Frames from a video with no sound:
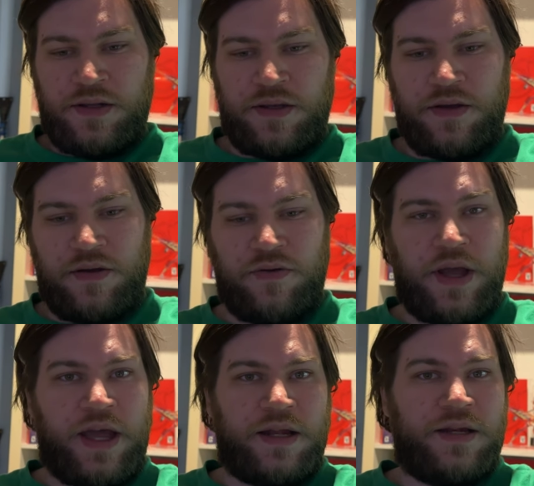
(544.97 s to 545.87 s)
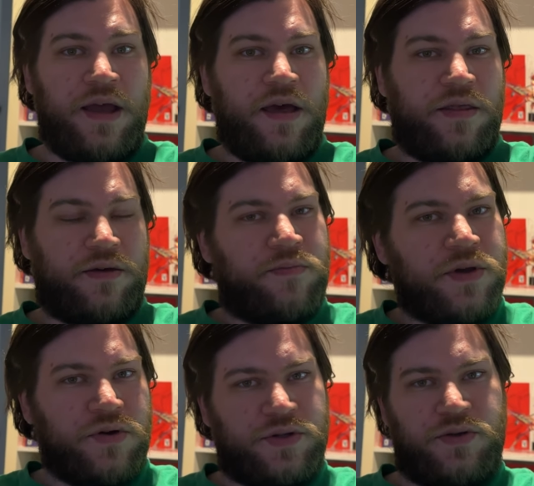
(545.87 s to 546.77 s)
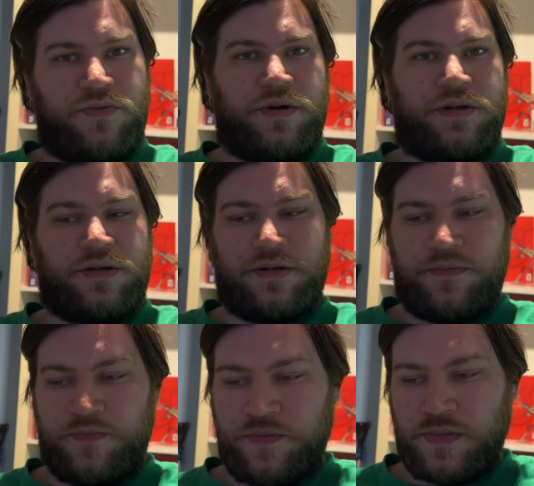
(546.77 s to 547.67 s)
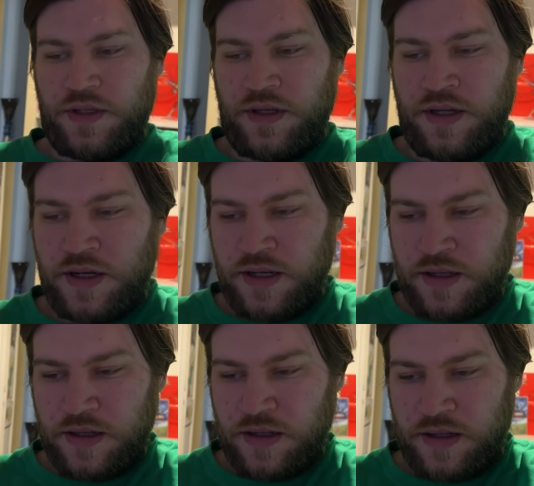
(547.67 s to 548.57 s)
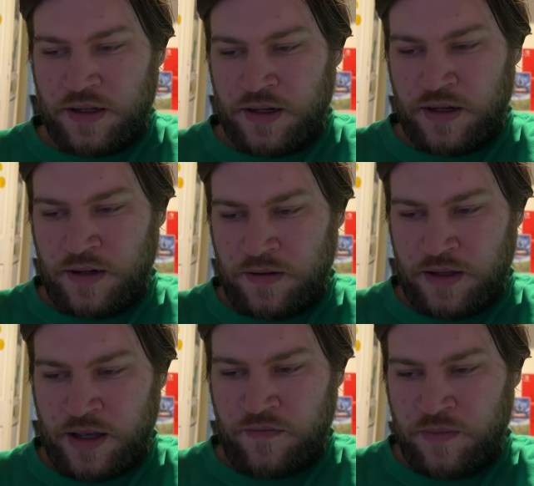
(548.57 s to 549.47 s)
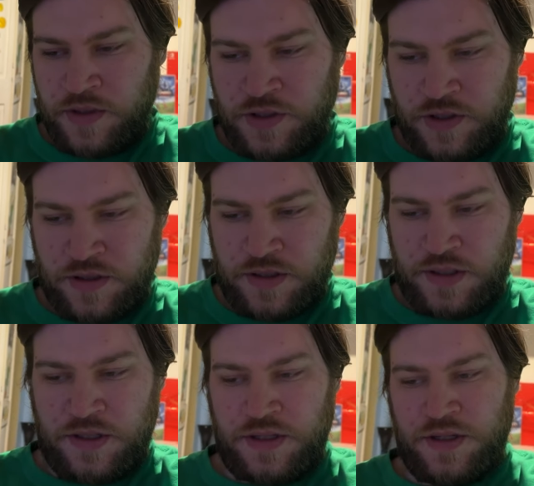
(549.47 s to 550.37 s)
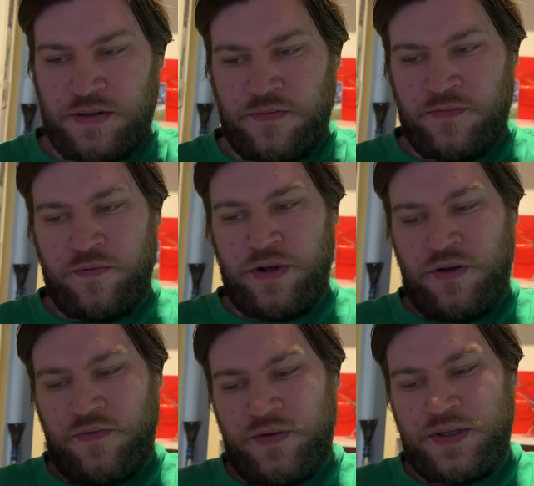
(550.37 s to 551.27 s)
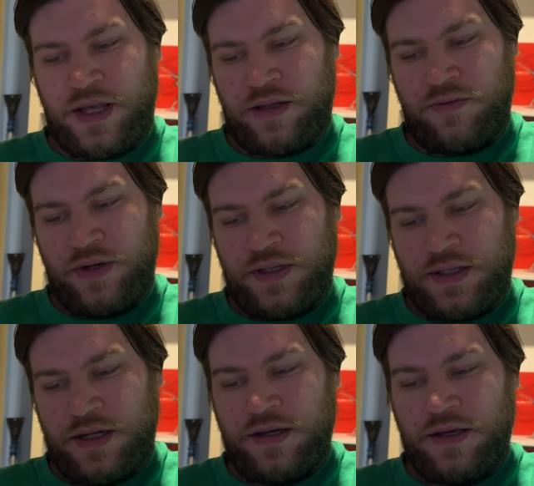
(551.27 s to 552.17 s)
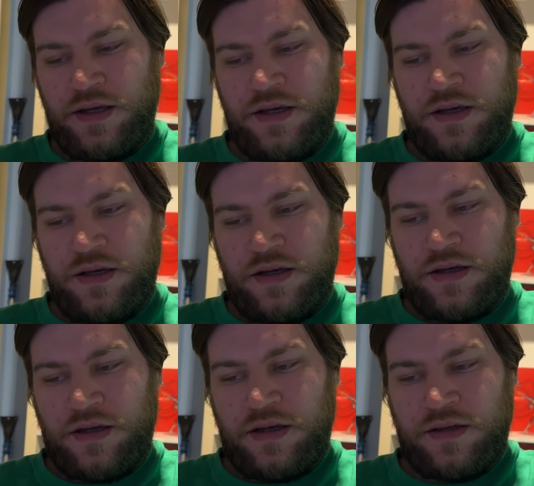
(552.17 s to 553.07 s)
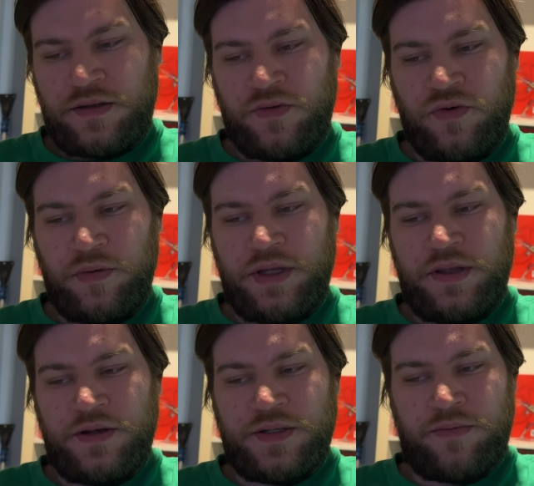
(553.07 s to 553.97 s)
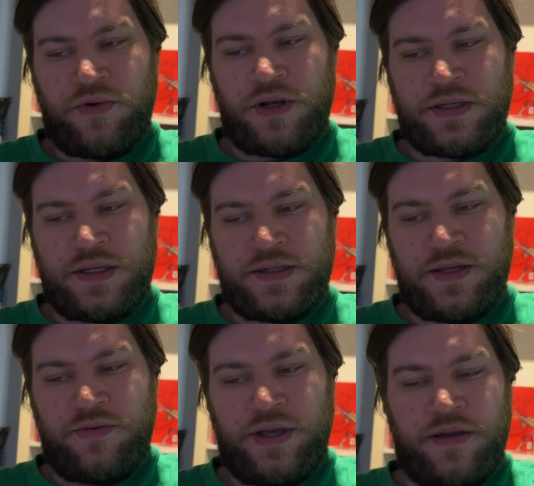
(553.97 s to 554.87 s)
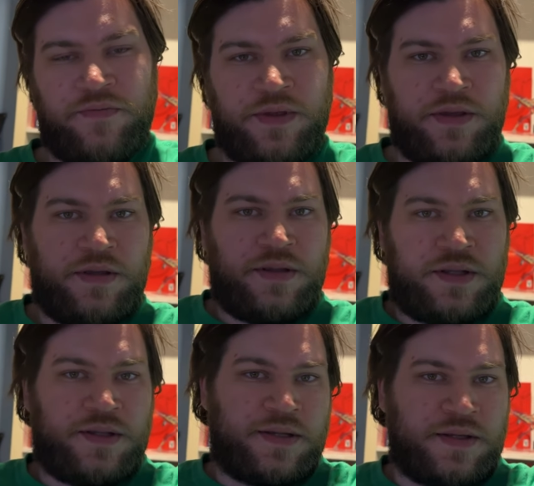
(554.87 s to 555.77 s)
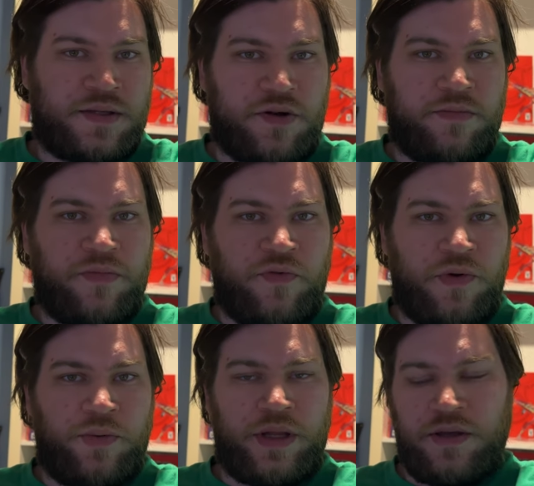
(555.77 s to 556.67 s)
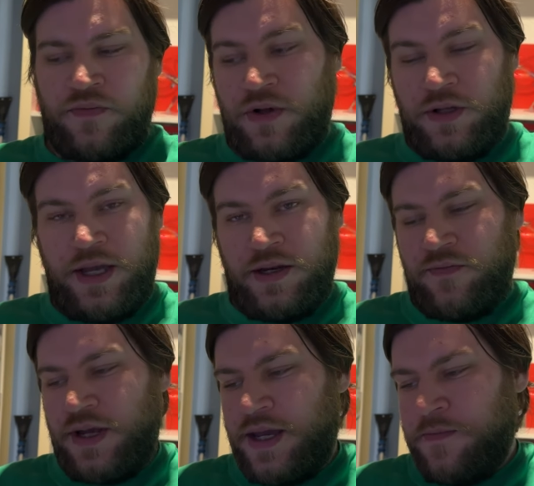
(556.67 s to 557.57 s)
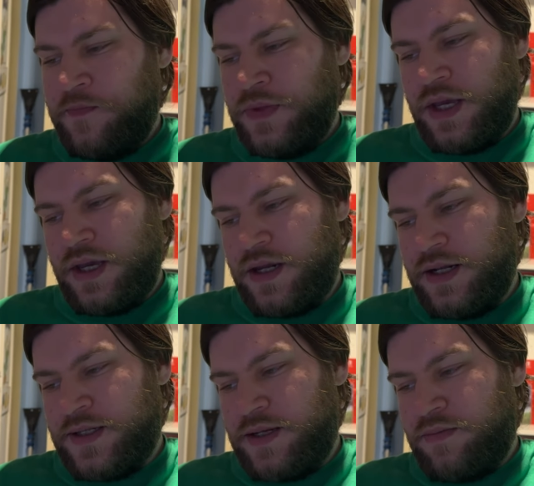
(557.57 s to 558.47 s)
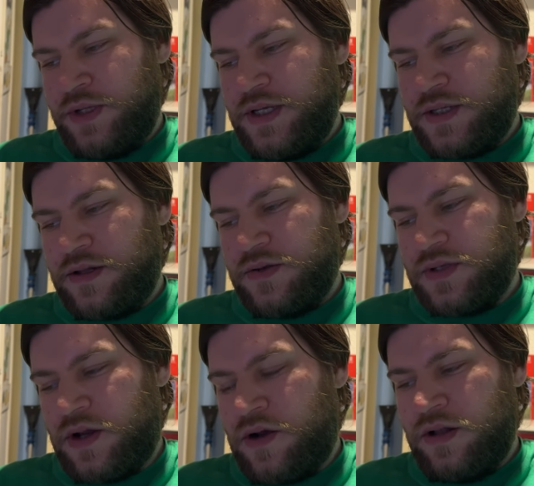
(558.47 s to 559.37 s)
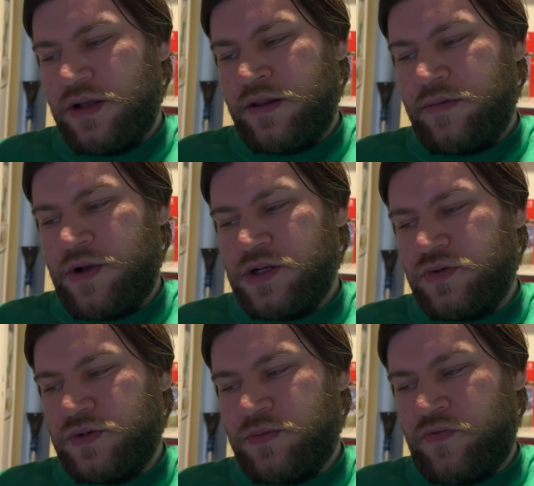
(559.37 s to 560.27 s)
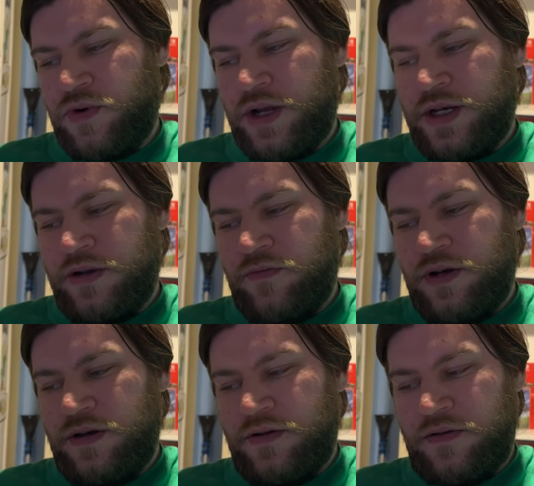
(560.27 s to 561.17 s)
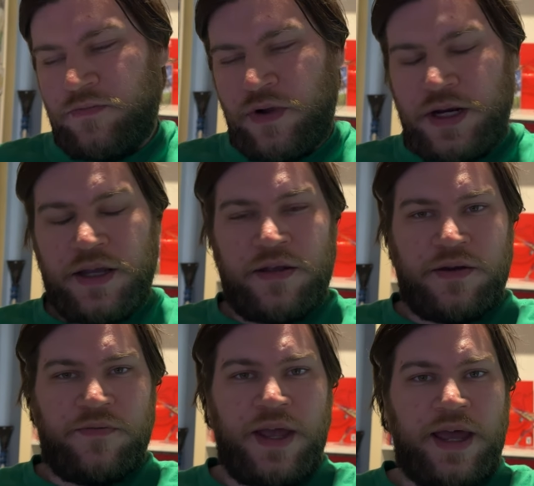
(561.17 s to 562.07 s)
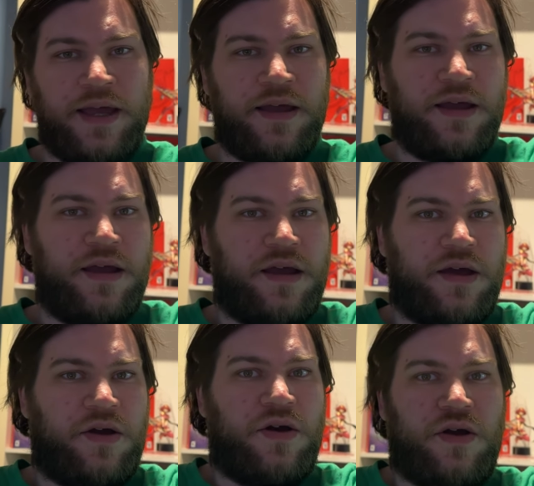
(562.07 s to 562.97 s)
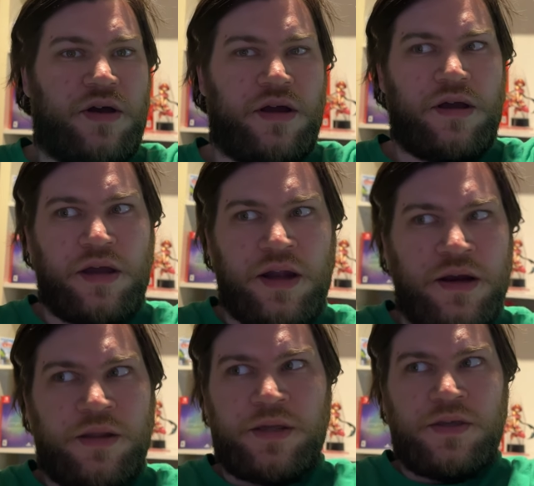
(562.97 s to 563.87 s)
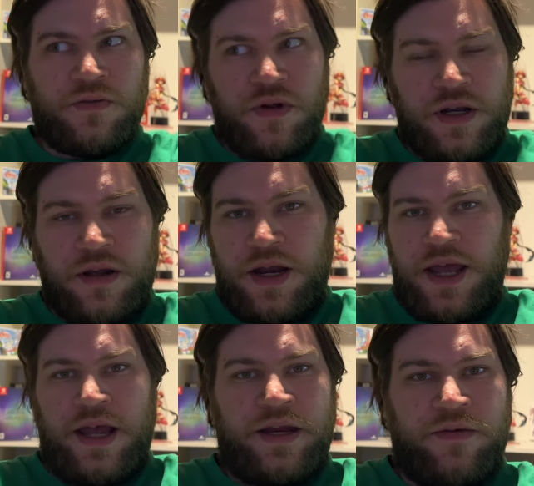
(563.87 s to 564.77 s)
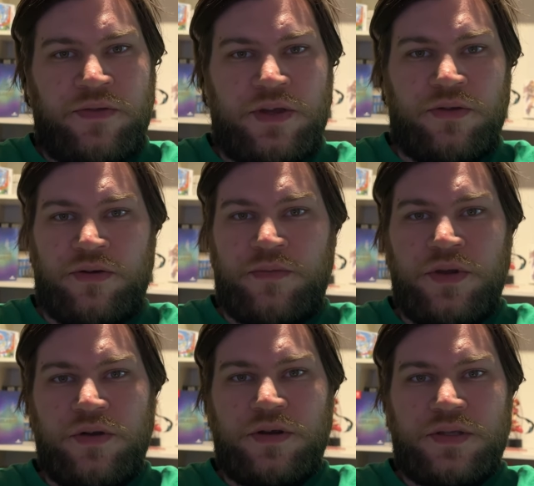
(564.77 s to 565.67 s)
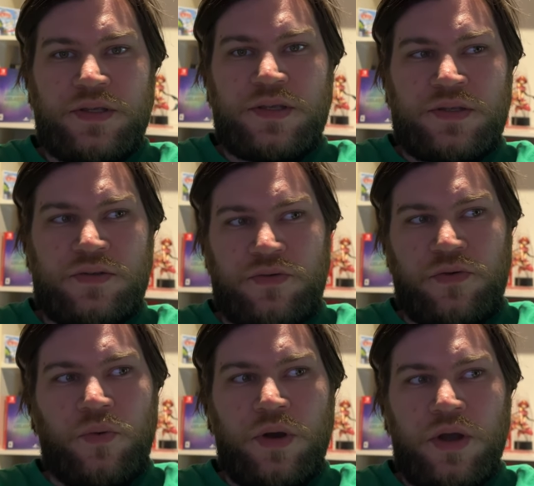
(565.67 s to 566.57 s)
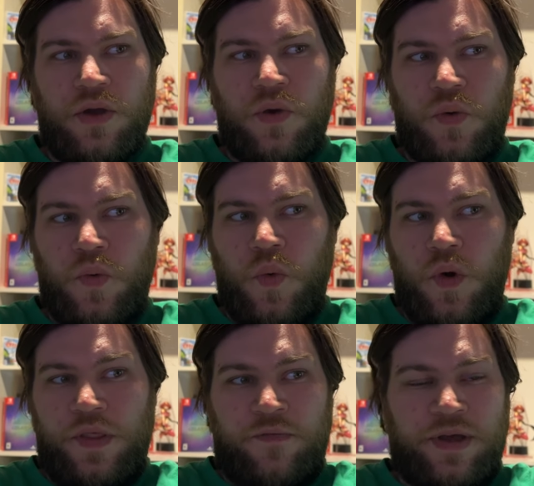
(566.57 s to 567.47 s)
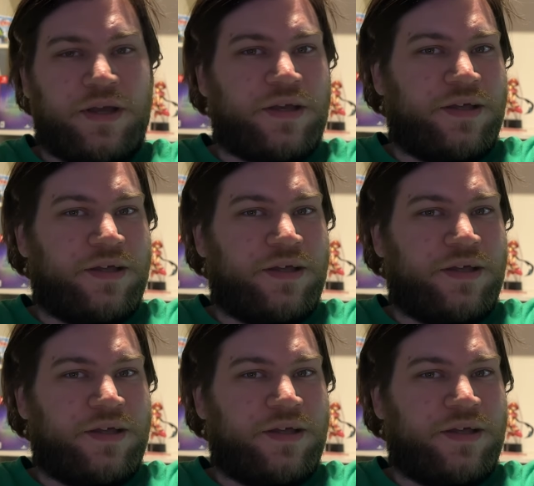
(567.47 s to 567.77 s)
to go, and the computers don't work. And I and I'll I have a picture to to read off exactly what it said. So normally there's a process that we have to to start before we leave called end of day, and it said please close all other modules before ending run, running end of day. And nothing is running on any of the other computers, so what the fuck?